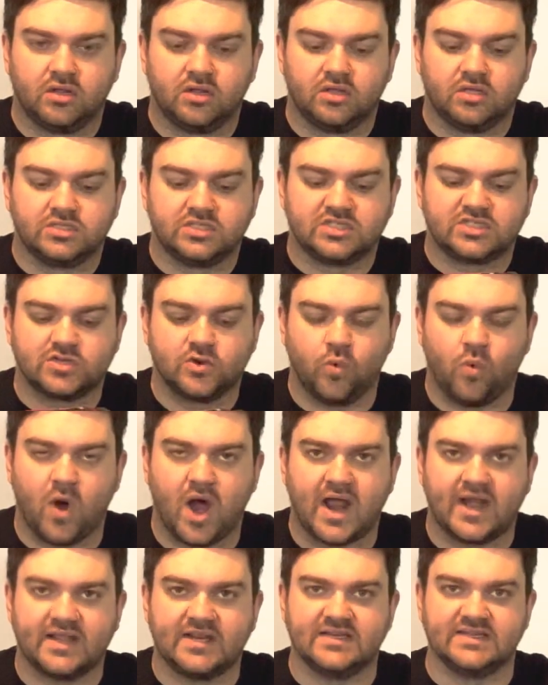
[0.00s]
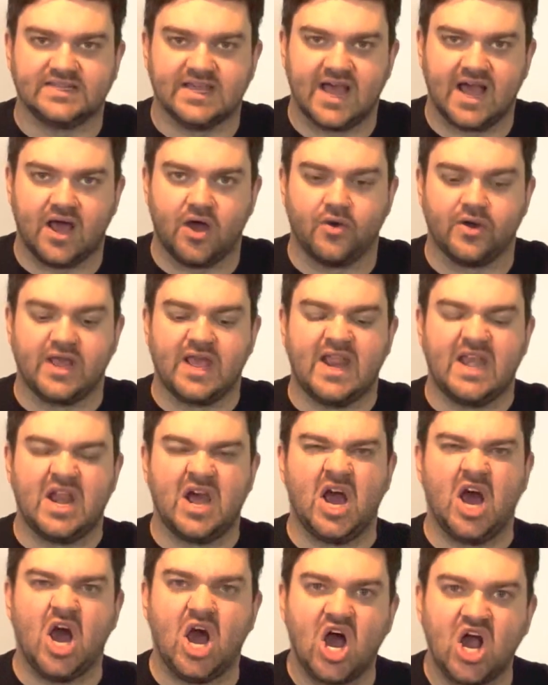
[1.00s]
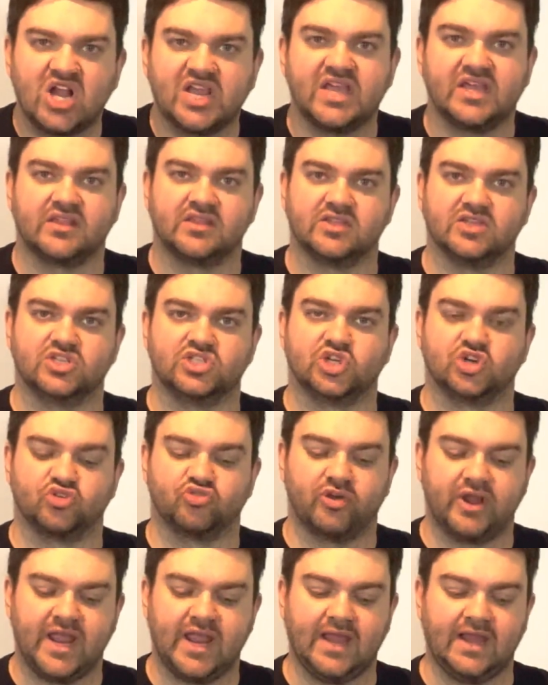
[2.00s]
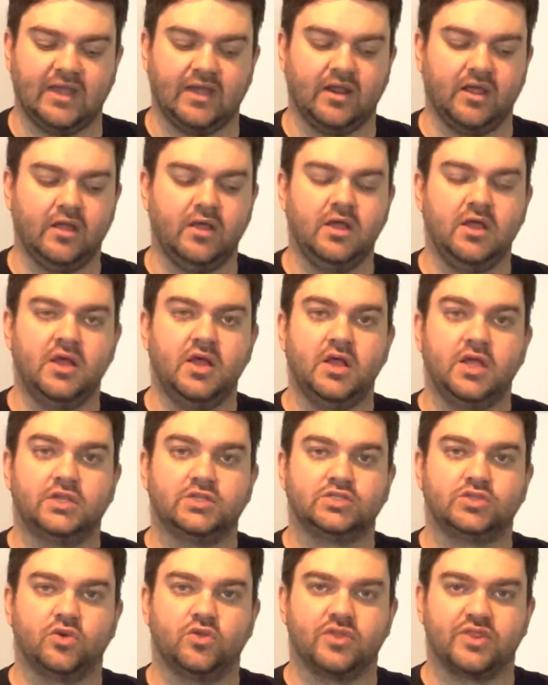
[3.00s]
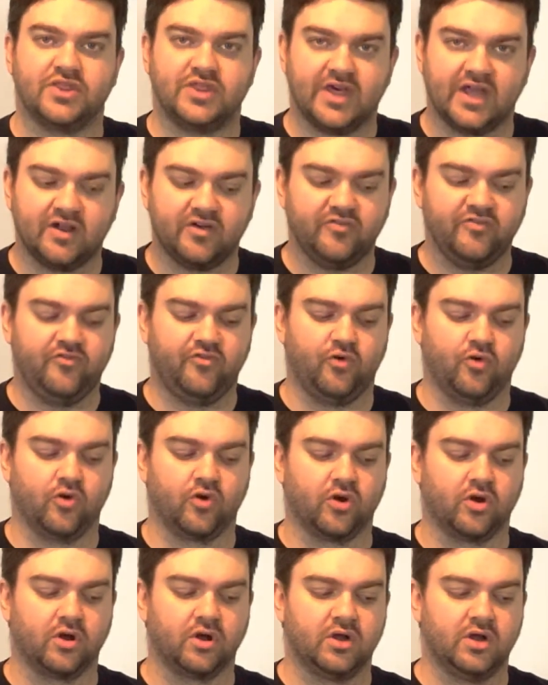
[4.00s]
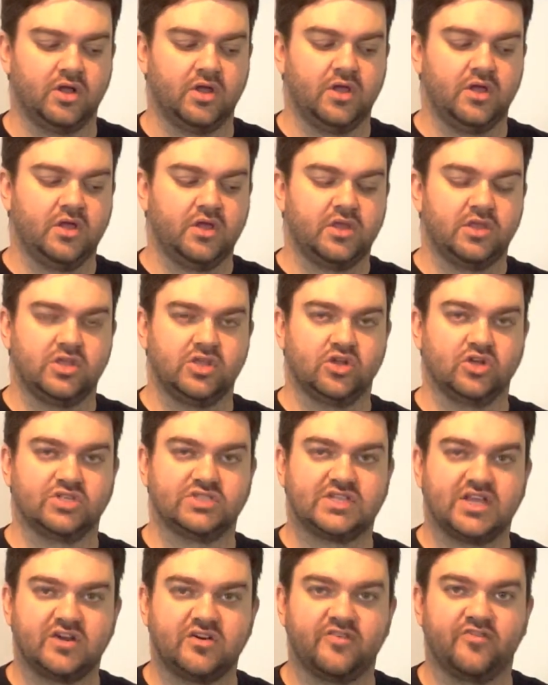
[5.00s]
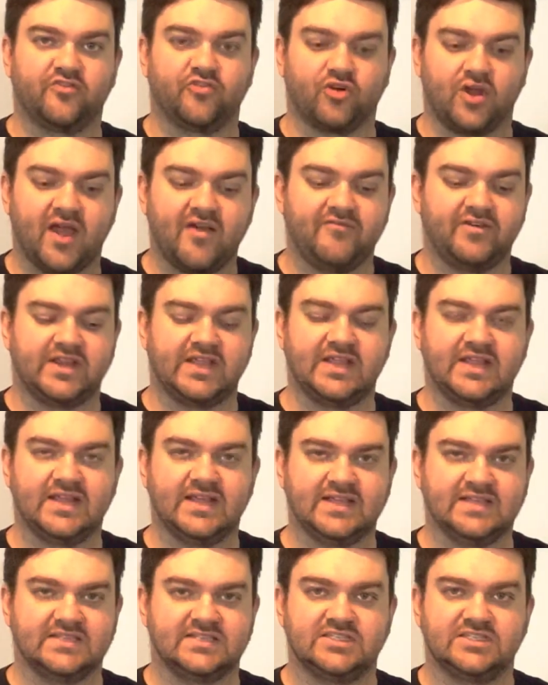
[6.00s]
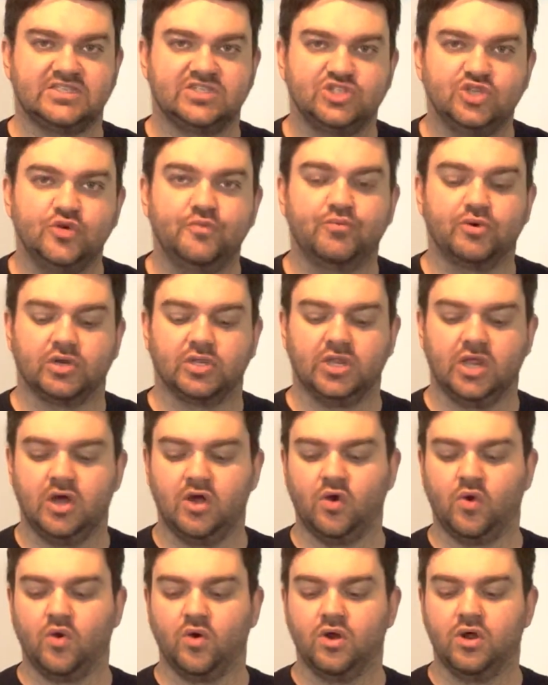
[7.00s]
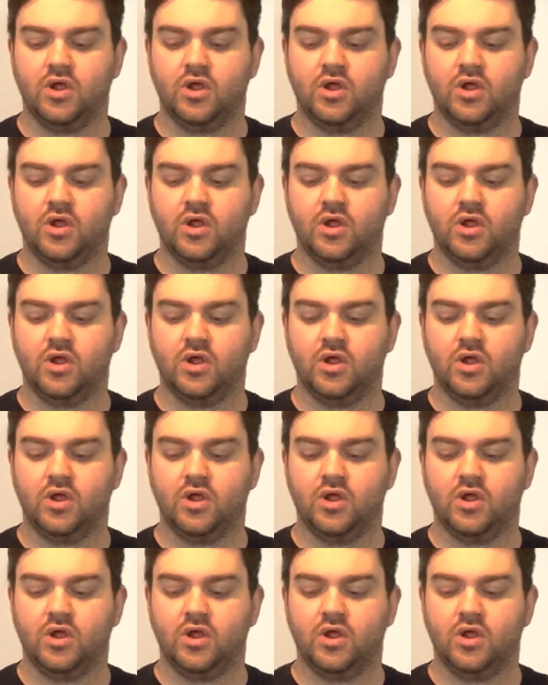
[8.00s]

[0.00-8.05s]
squatted down and hugging the terrain. So therefore, your center of gravity is super low.